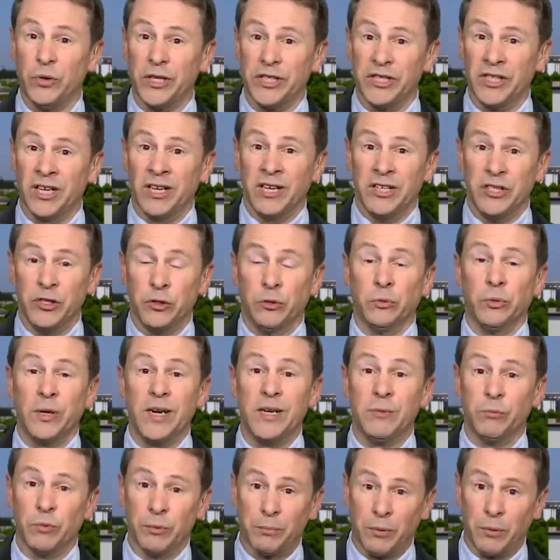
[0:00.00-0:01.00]
which
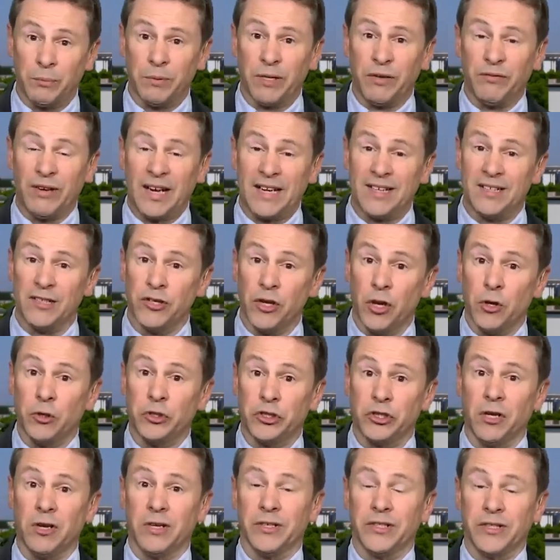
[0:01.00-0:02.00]
Ukraine would probably have had
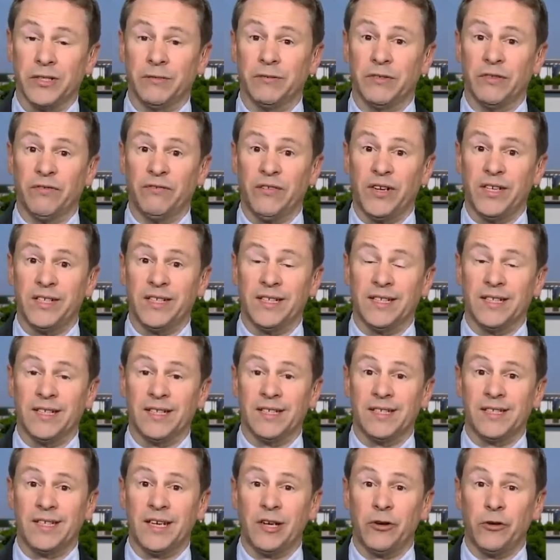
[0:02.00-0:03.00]
no chance of defending
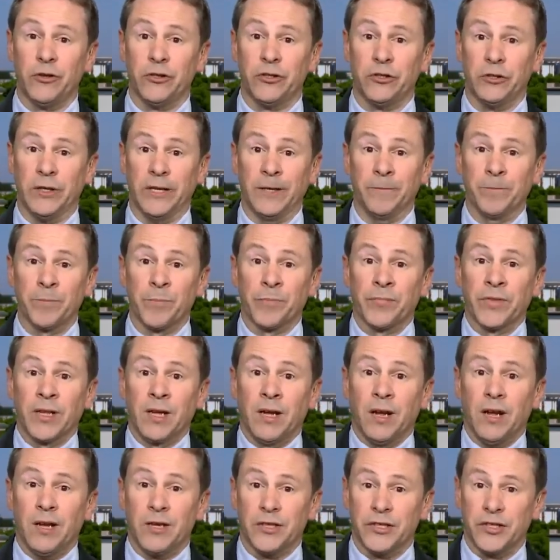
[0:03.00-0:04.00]
its territory.
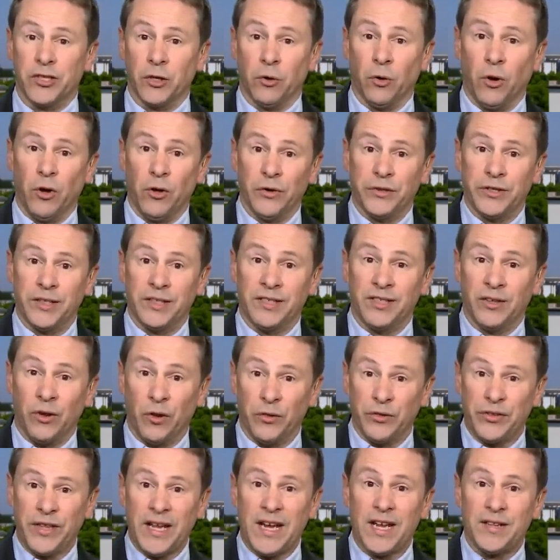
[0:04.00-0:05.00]
So
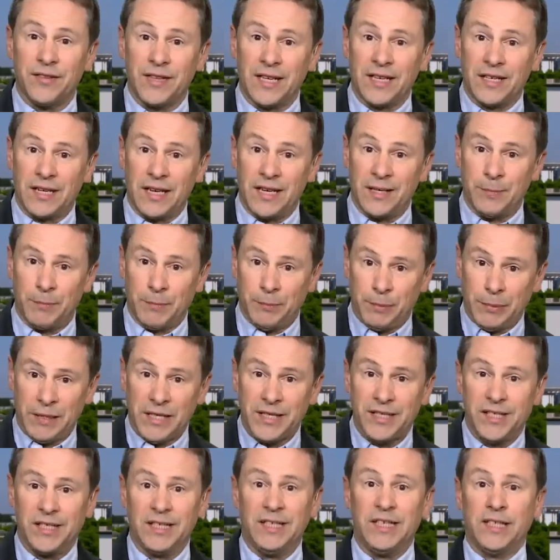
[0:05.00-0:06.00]
on there, they're
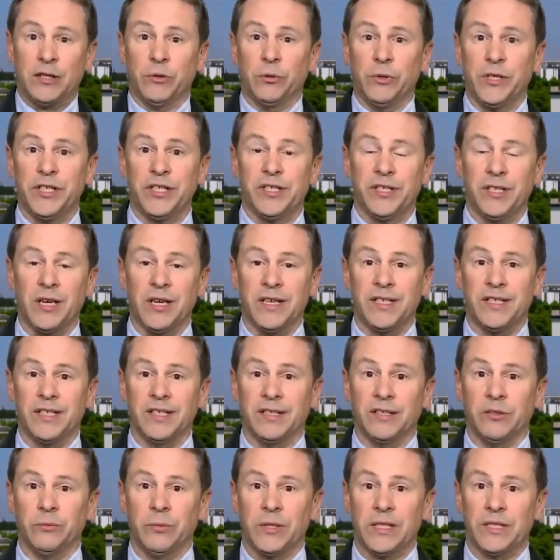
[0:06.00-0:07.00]
implicitly
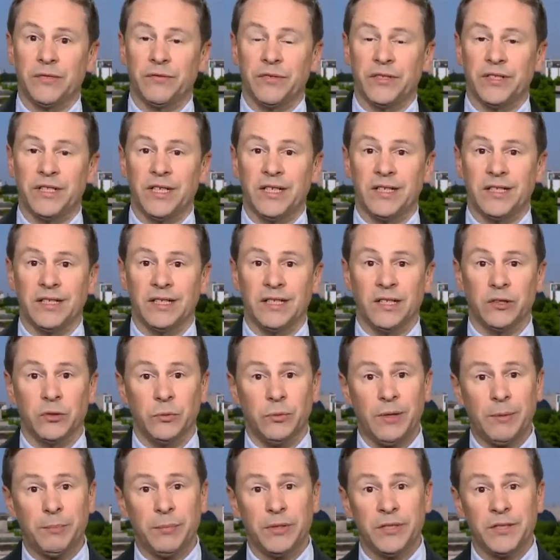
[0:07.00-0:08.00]
criticising the West for sending
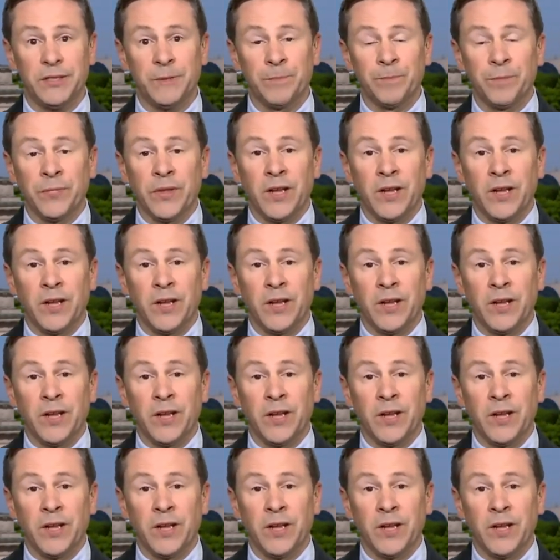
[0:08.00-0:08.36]
those weapons.